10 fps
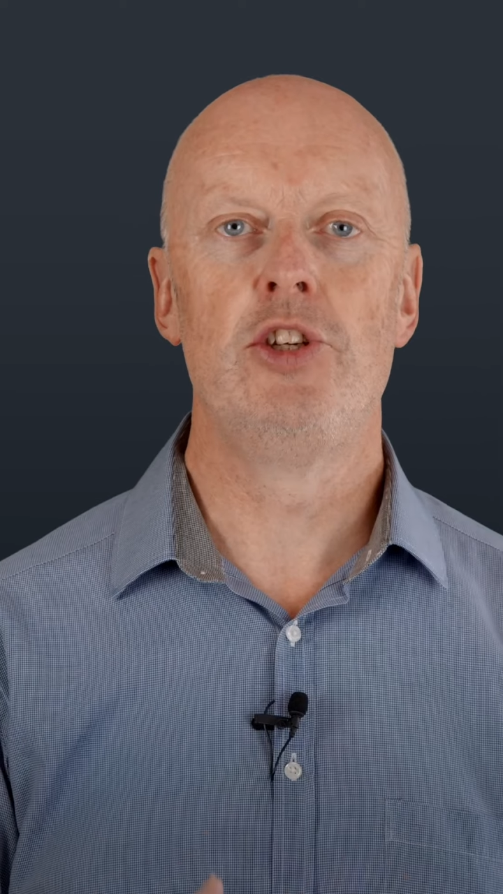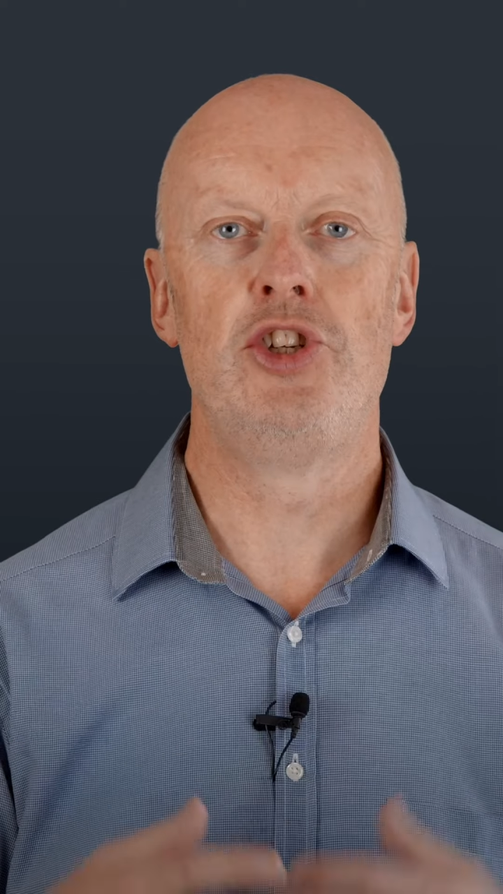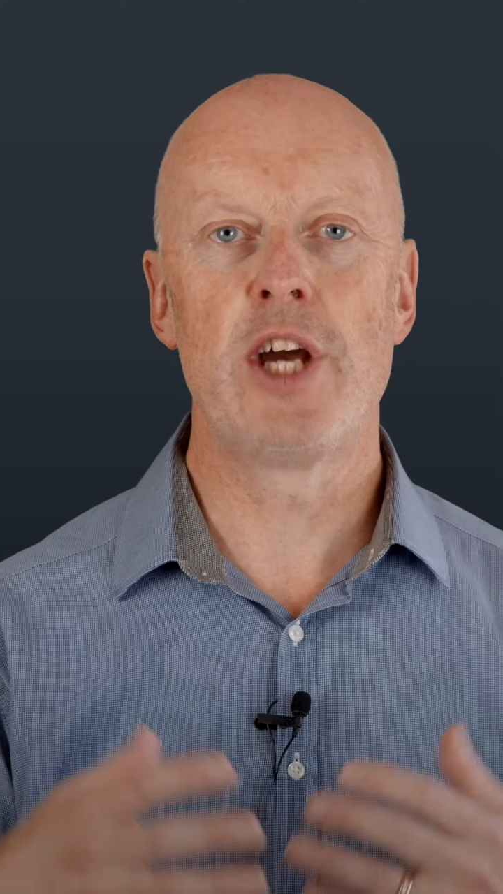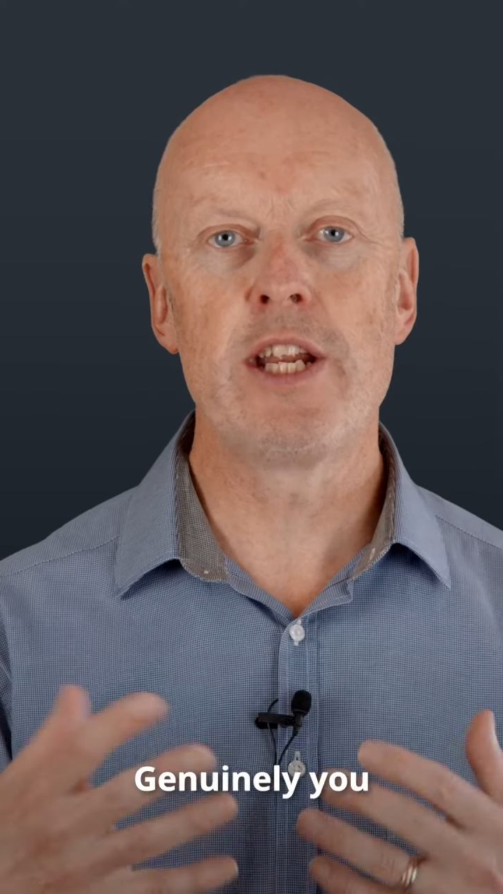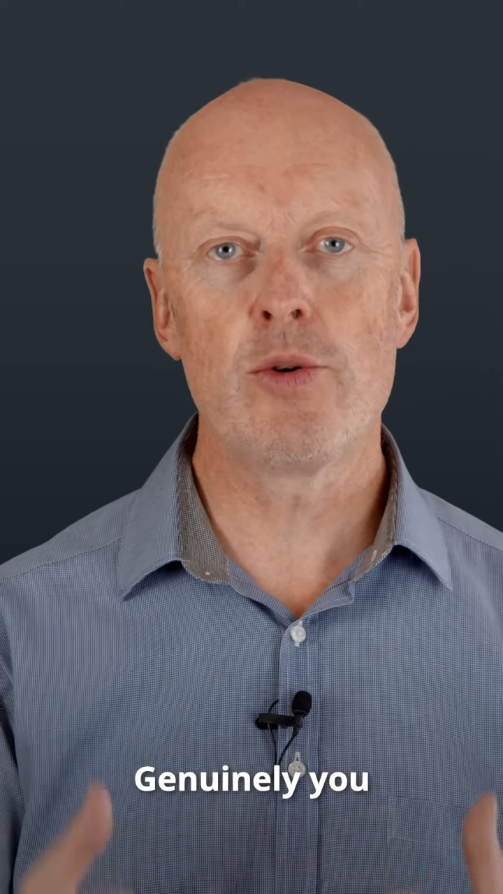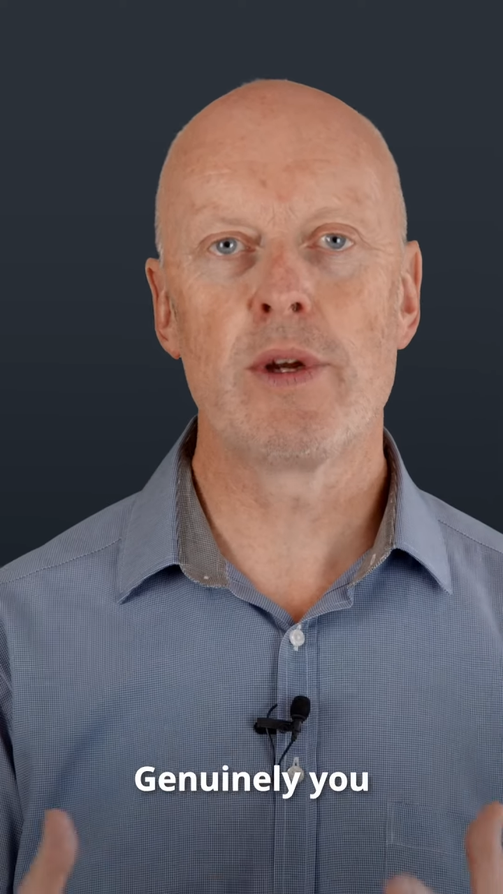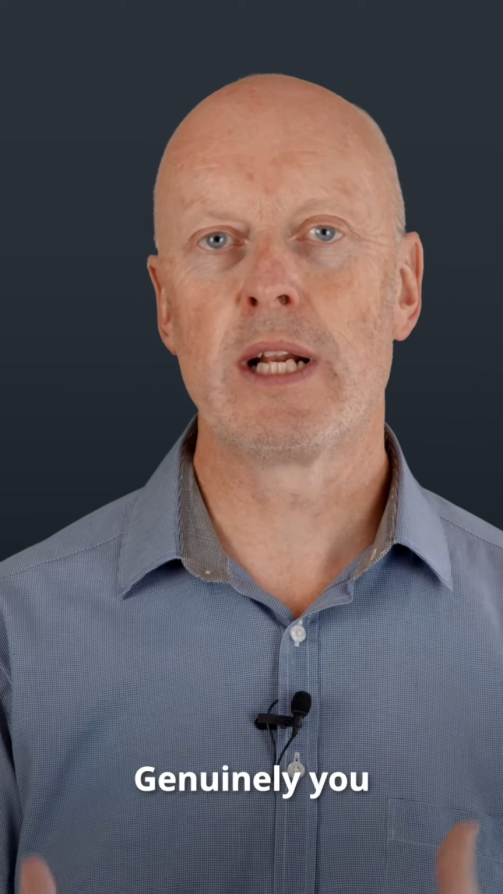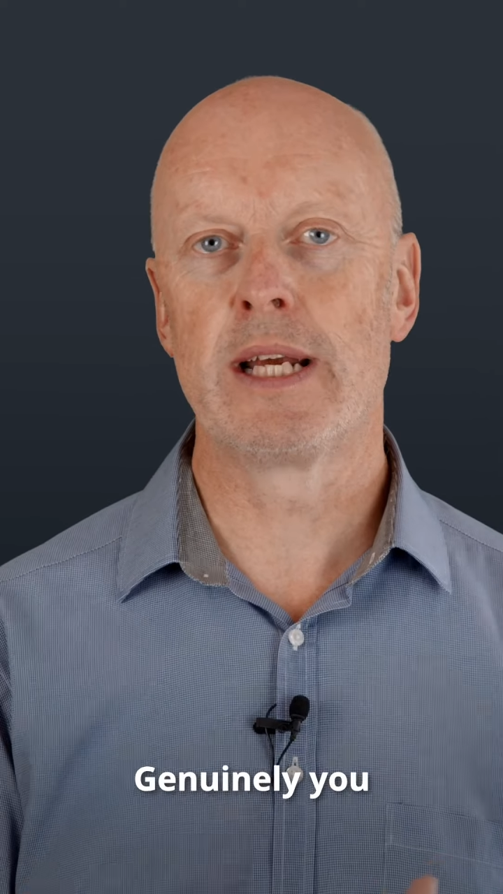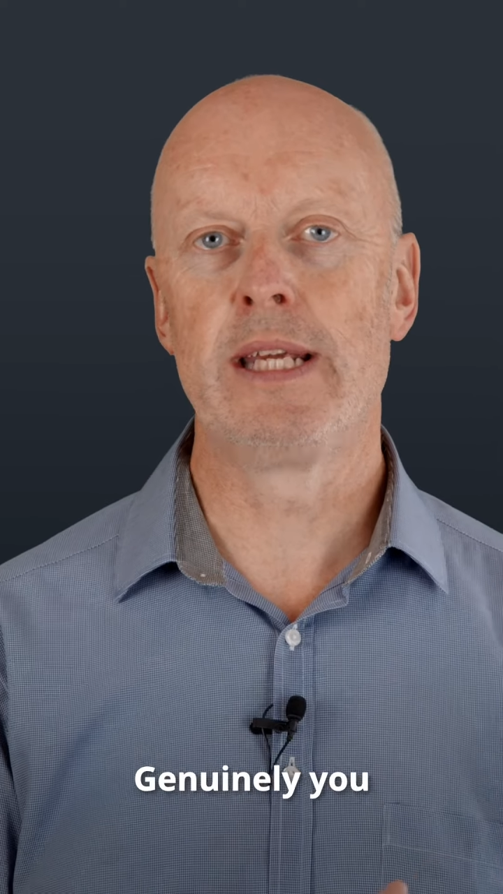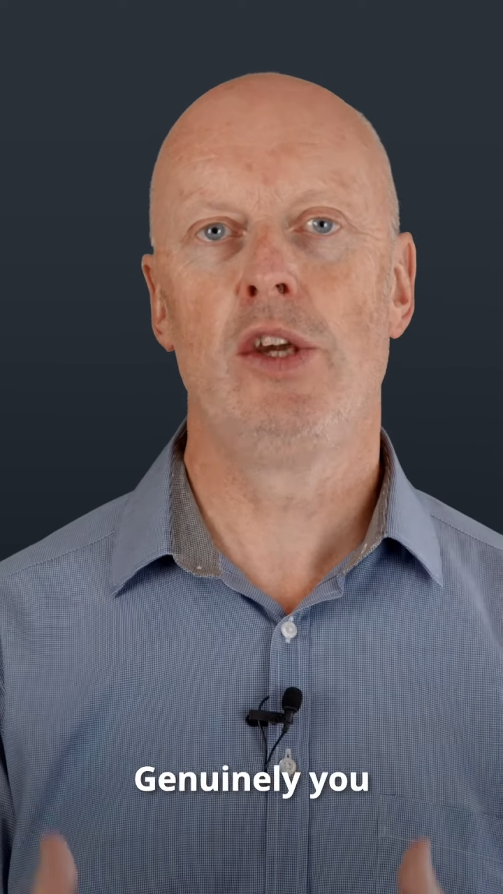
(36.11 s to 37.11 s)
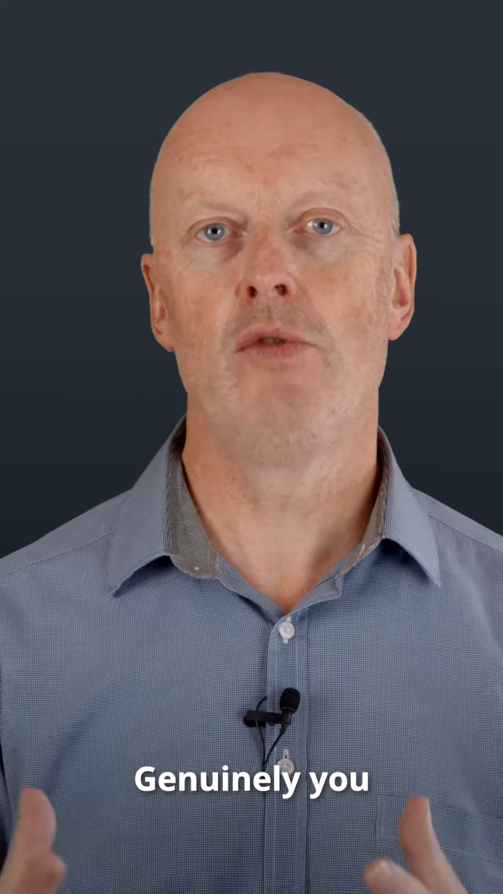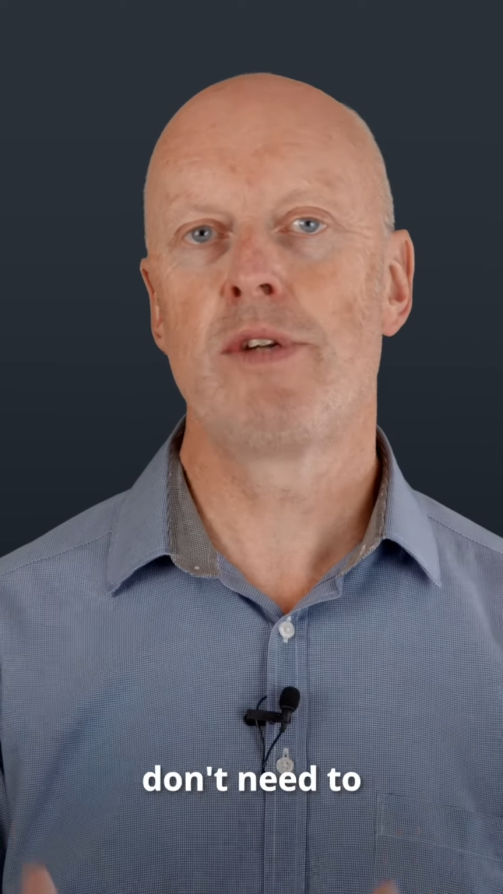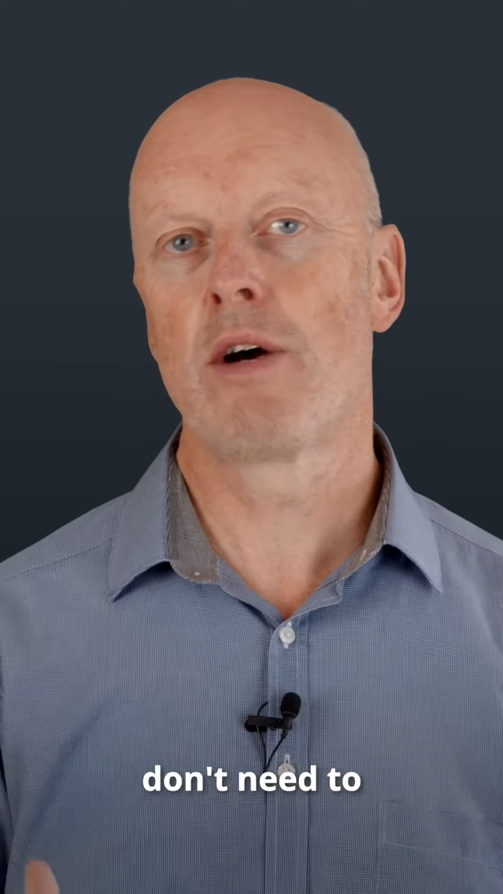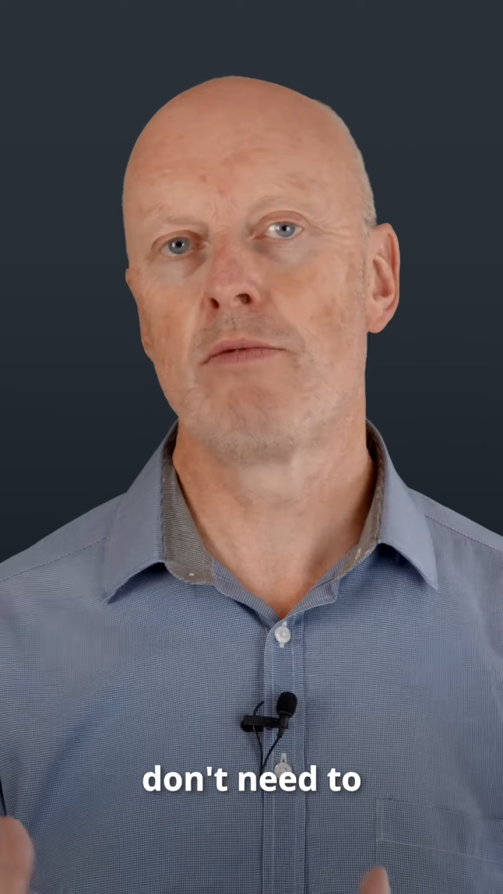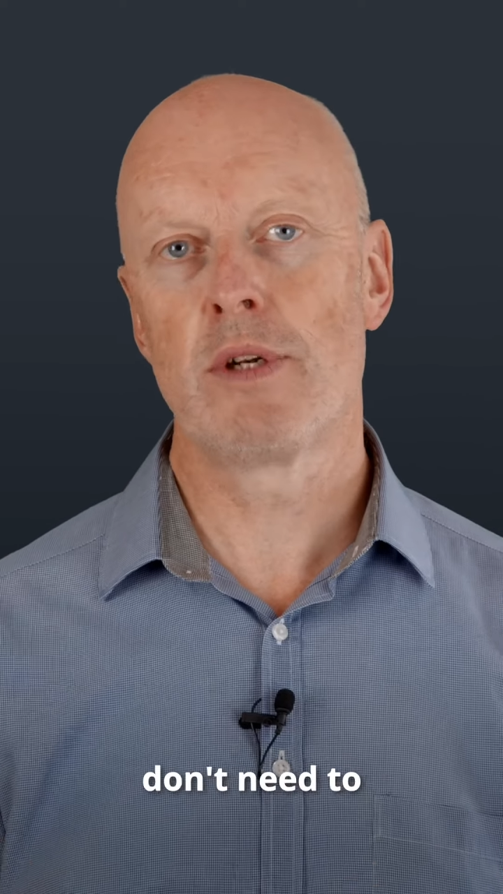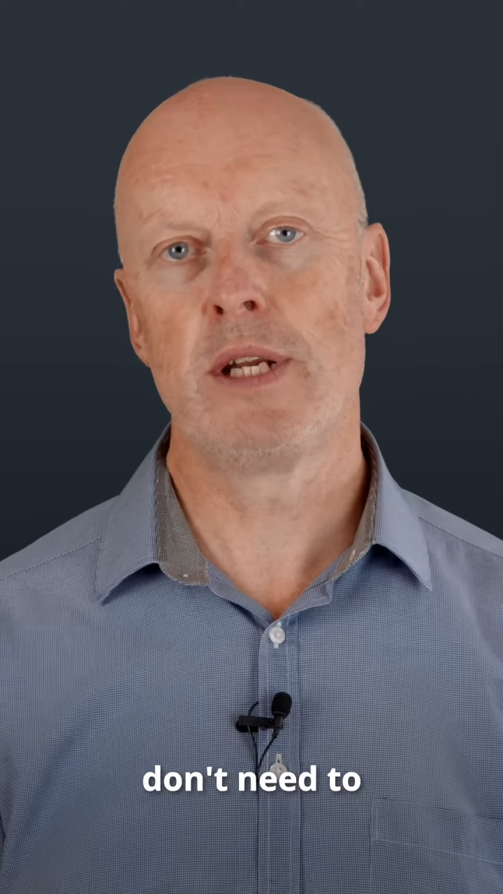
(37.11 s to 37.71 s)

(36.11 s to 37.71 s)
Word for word: Genuinely, you don't